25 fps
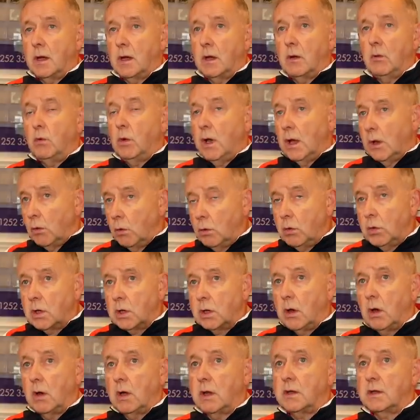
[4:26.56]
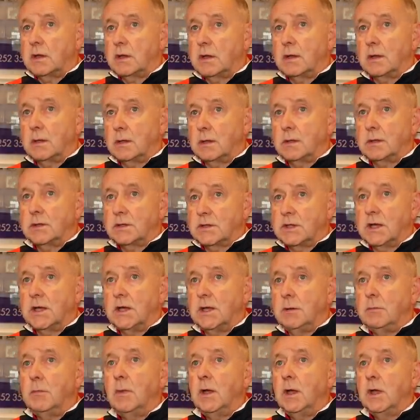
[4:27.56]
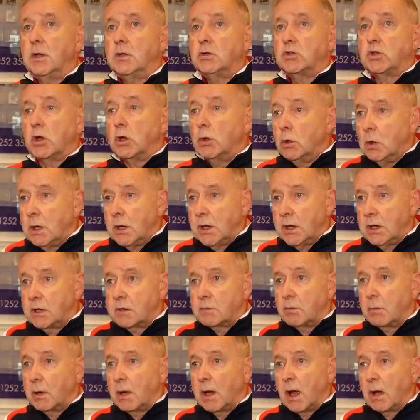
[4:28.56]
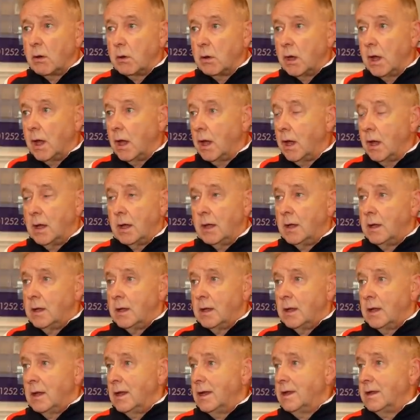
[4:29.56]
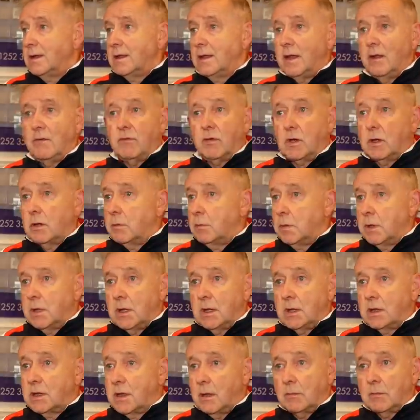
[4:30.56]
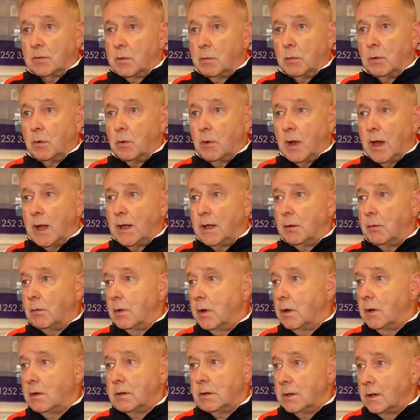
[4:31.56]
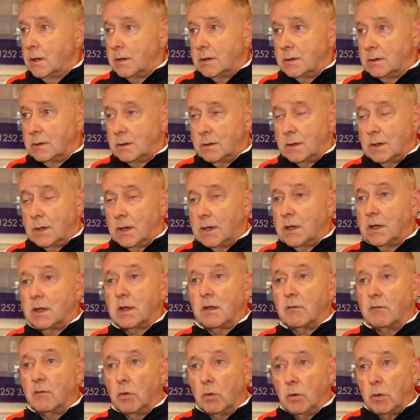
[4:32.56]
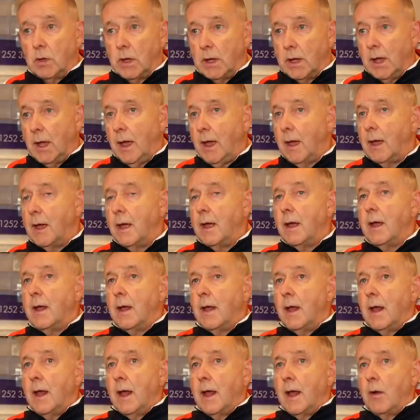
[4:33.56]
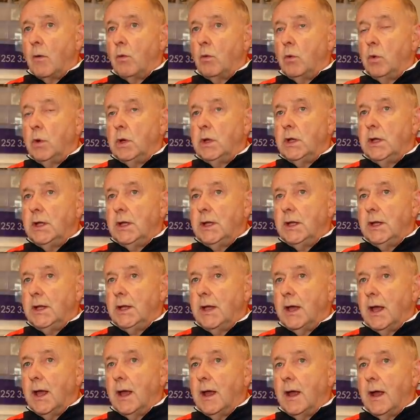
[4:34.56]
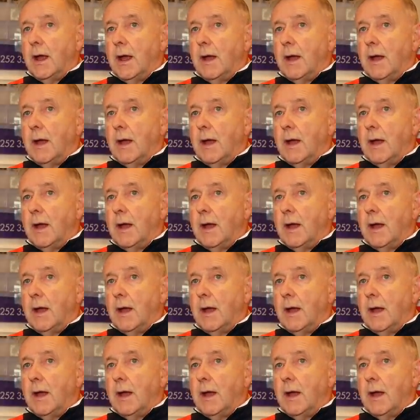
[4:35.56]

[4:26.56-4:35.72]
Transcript: a well-organised team 2 leagues below you is never going to be acceptable anywhere, and the least of all here. We